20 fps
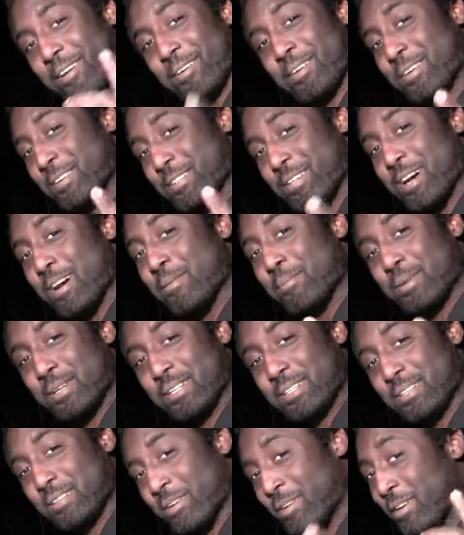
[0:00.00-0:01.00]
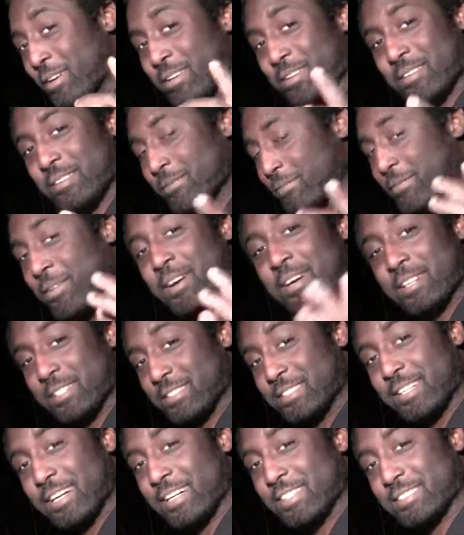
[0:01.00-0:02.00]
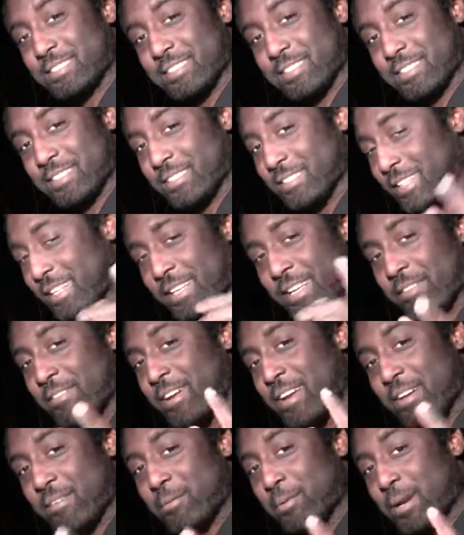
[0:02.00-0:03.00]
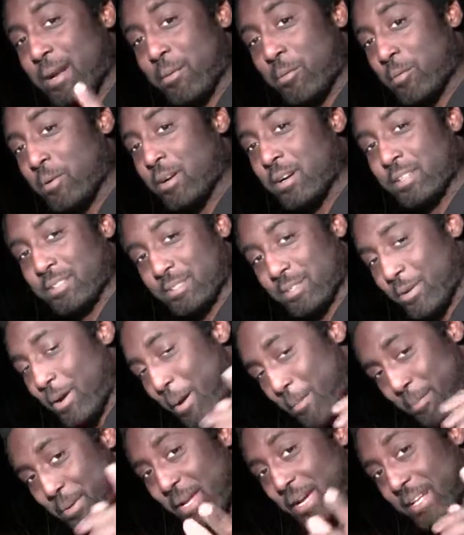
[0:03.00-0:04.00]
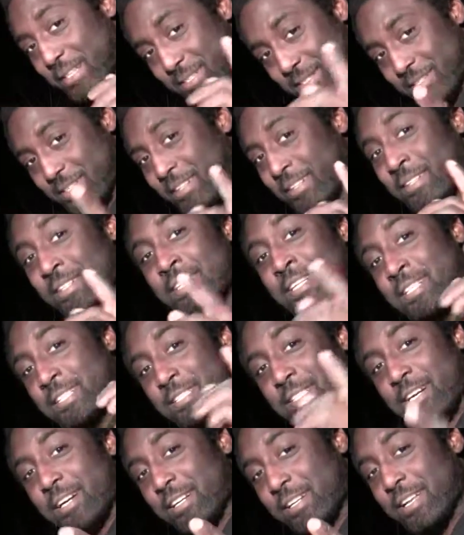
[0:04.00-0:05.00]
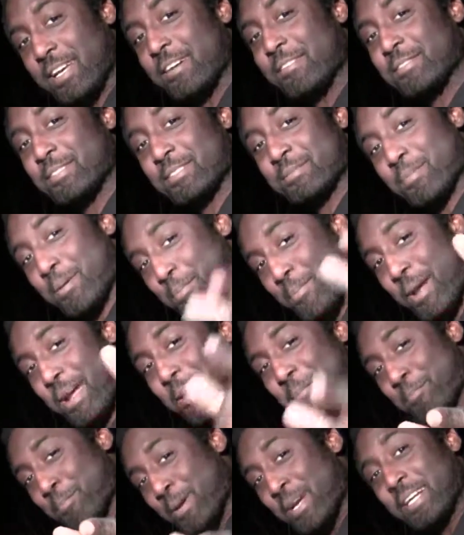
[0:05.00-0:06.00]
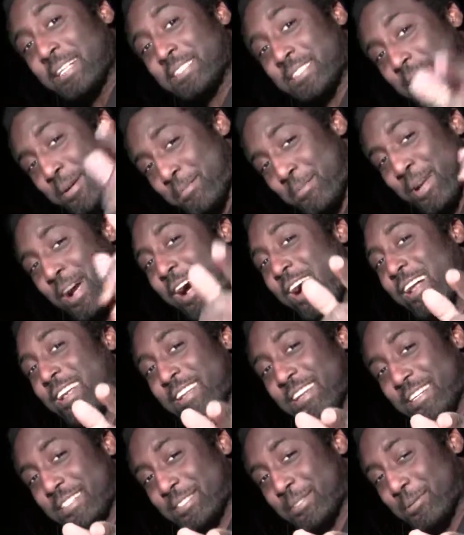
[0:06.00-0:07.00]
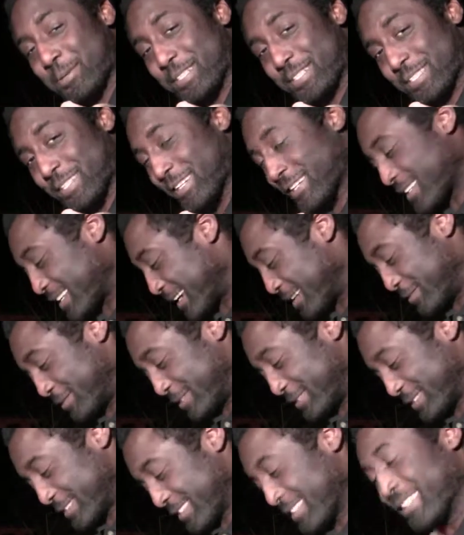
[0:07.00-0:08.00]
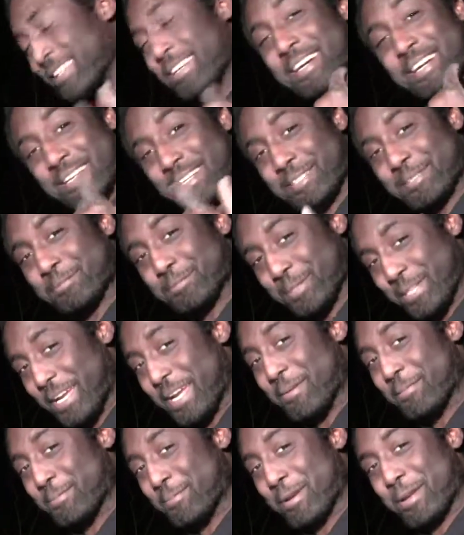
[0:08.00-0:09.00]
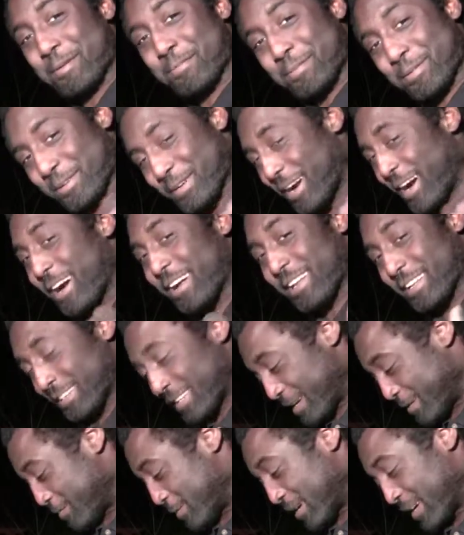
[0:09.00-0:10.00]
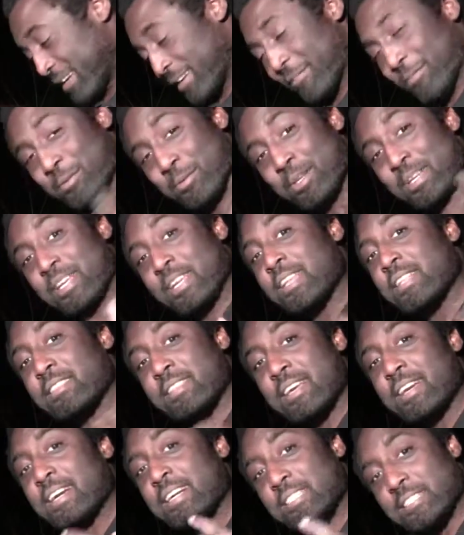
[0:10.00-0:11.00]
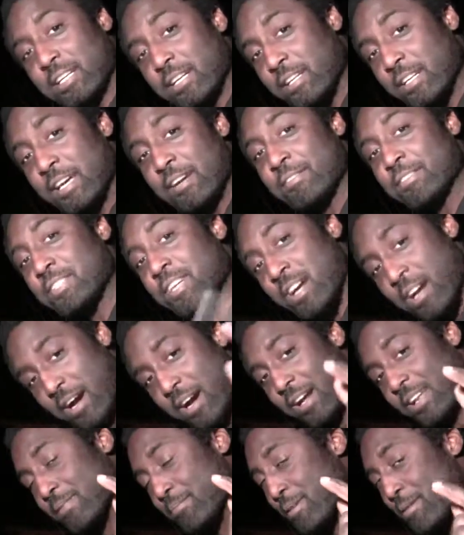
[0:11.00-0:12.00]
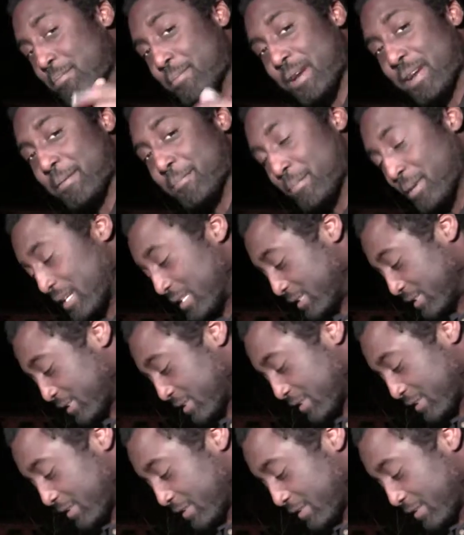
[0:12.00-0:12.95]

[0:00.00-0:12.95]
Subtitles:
Atomic, or fuck Guitar Center, because they never had what I want. So I'll be at Chuck Levin's. My man Mitch, I'll be hollering at you at Chuck Levin's. Need some cable, baby. Holler at that man. If you need anything at Chuck Levin's, holler at my man Mitch.